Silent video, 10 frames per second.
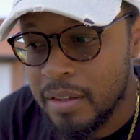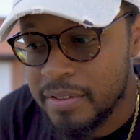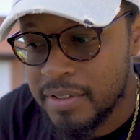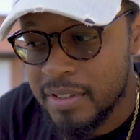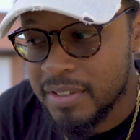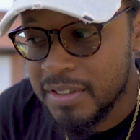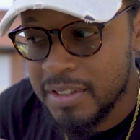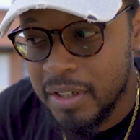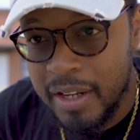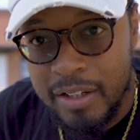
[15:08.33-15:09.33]
this is
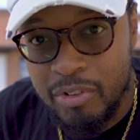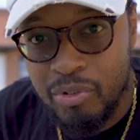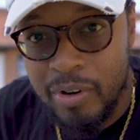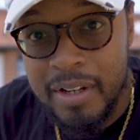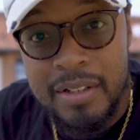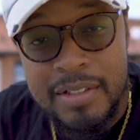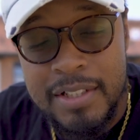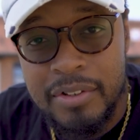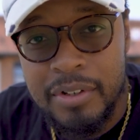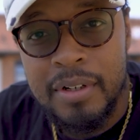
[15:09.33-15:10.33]
still a great
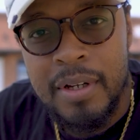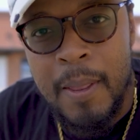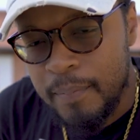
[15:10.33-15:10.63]
contender.